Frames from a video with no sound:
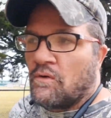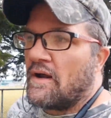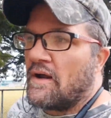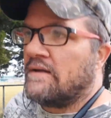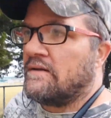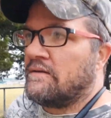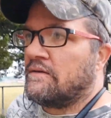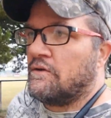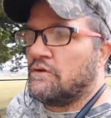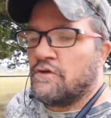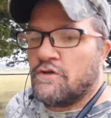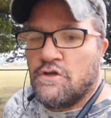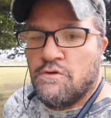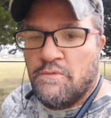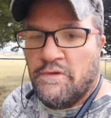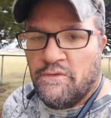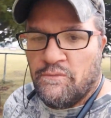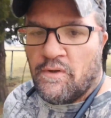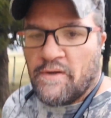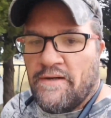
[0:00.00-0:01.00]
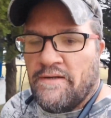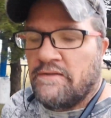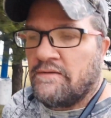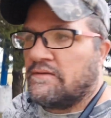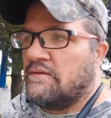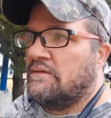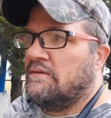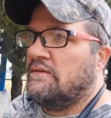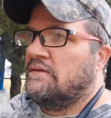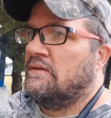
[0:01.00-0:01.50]
And
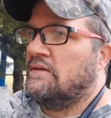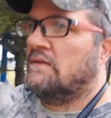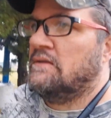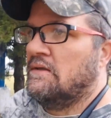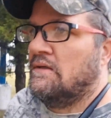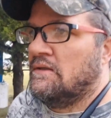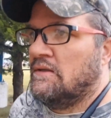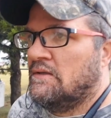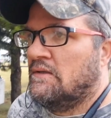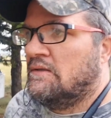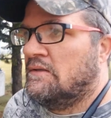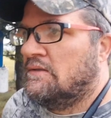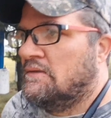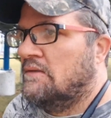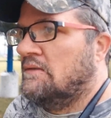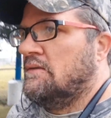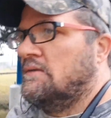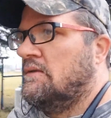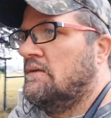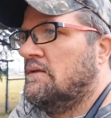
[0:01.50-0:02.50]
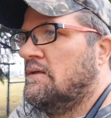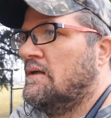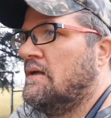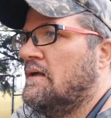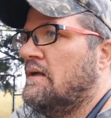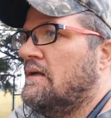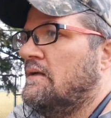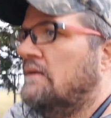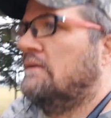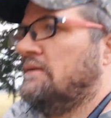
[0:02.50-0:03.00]
yes, Trump is an
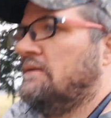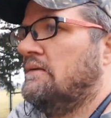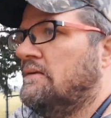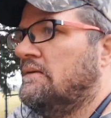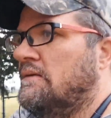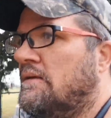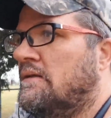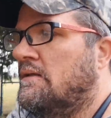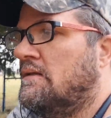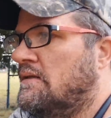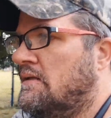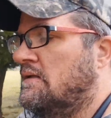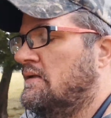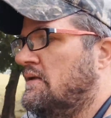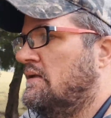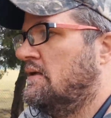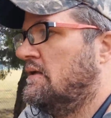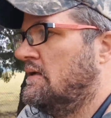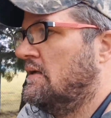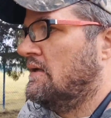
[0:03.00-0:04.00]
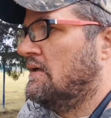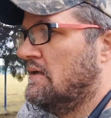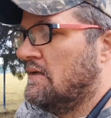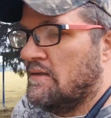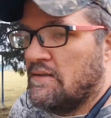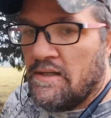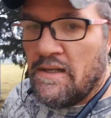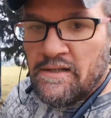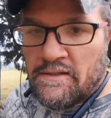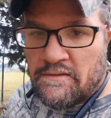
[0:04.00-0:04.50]
awesome person. Trump is
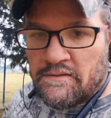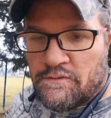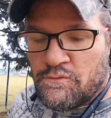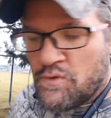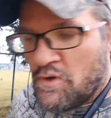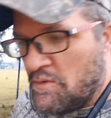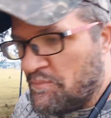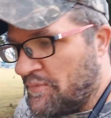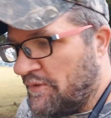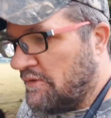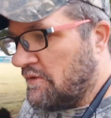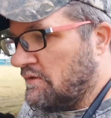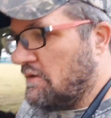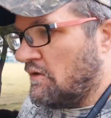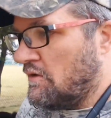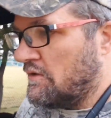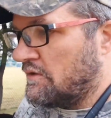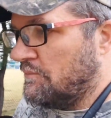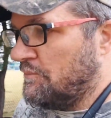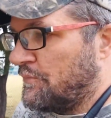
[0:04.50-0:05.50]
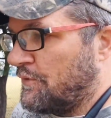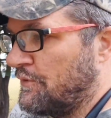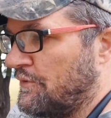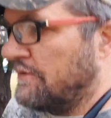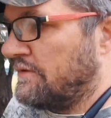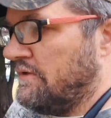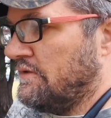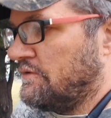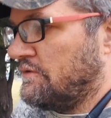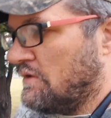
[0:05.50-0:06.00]
a person that can get stuff
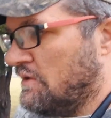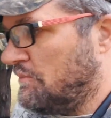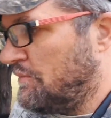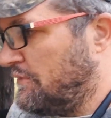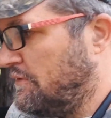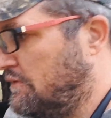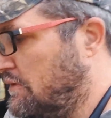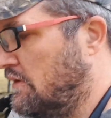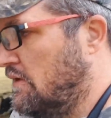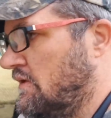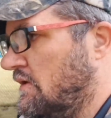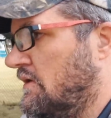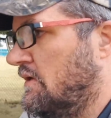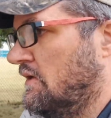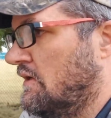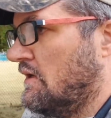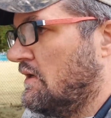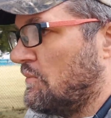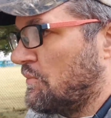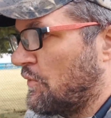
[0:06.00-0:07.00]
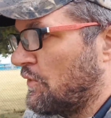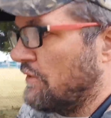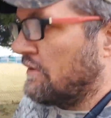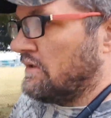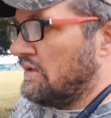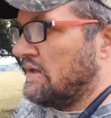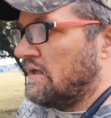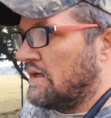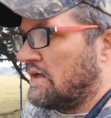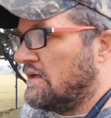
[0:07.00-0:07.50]
done
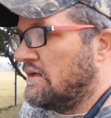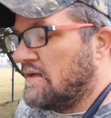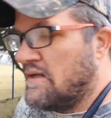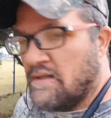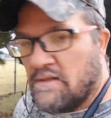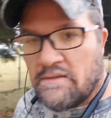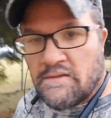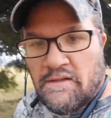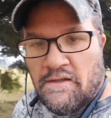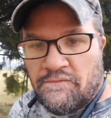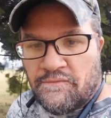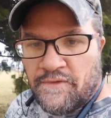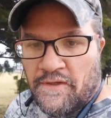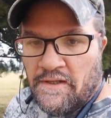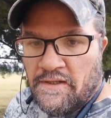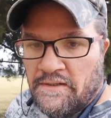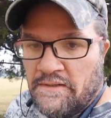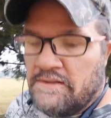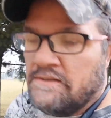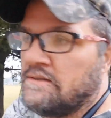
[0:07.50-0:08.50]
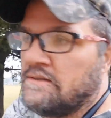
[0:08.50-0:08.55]
that we want him to get done.